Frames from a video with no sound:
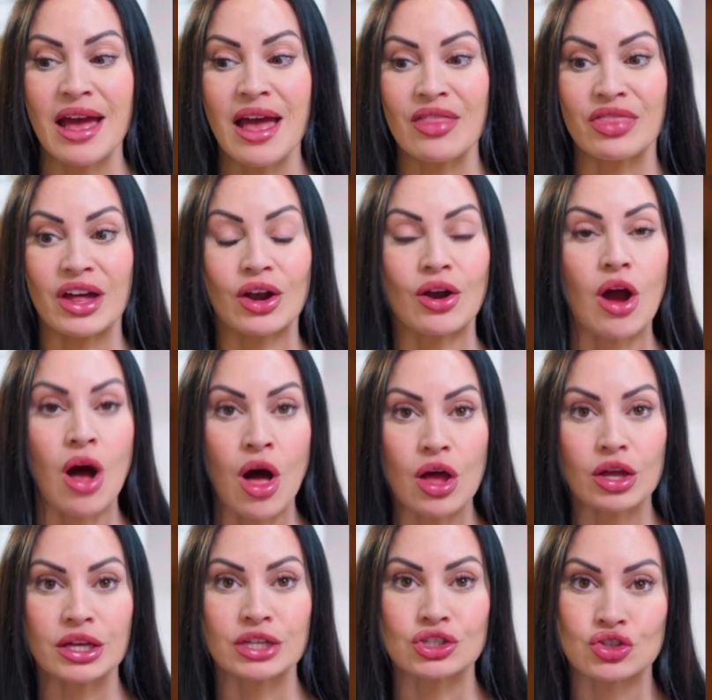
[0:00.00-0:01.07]
that are all
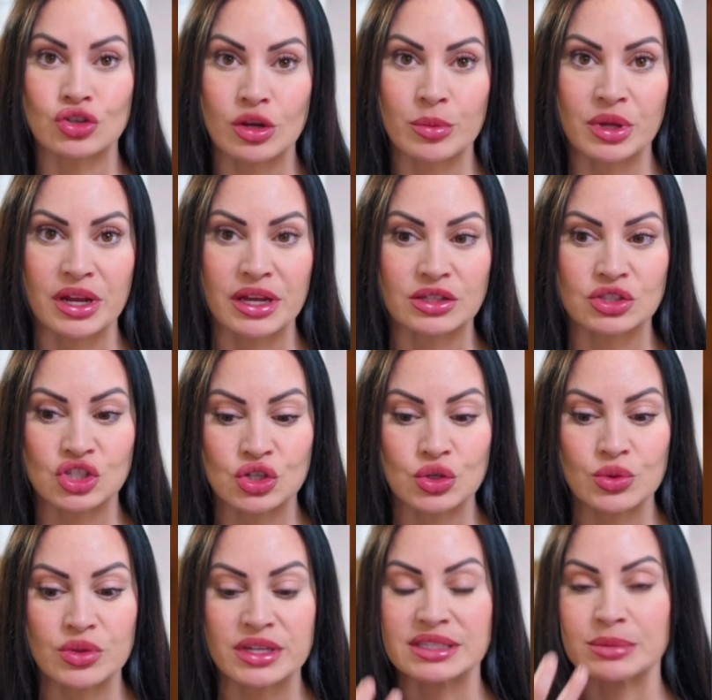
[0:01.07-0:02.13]
contributing to
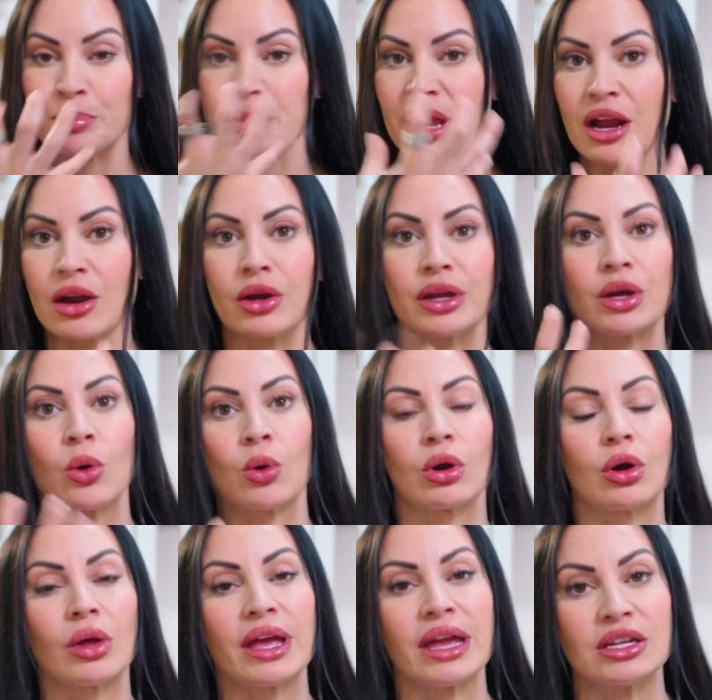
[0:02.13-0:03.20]
this
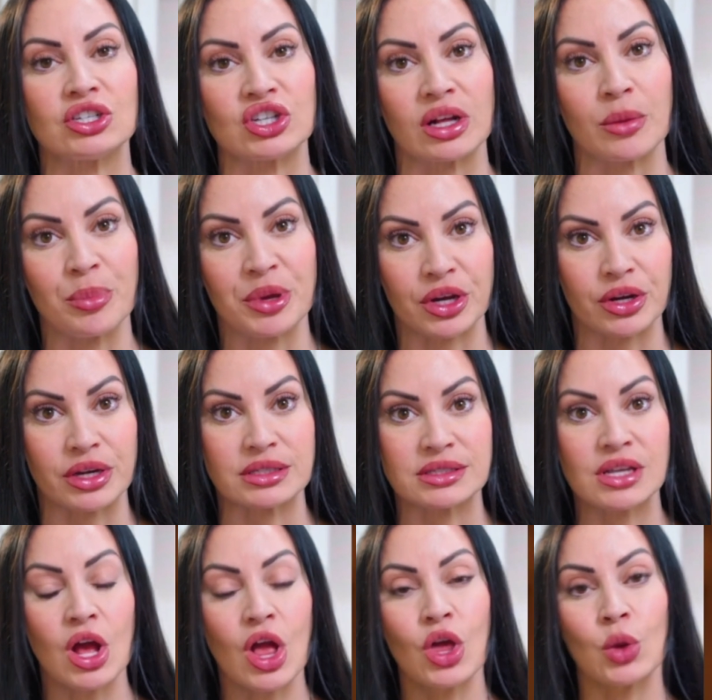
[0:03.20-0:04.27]
perioral aging appearance.
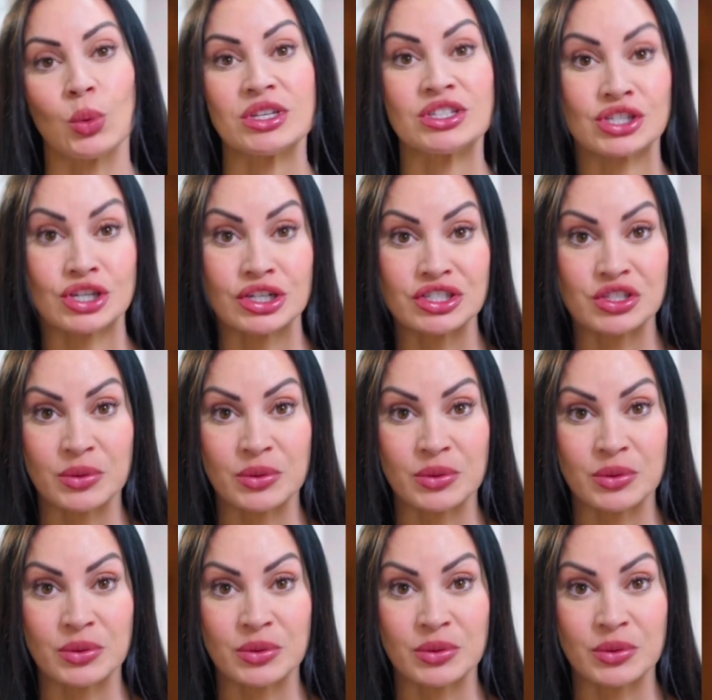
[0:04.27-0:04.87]
We start to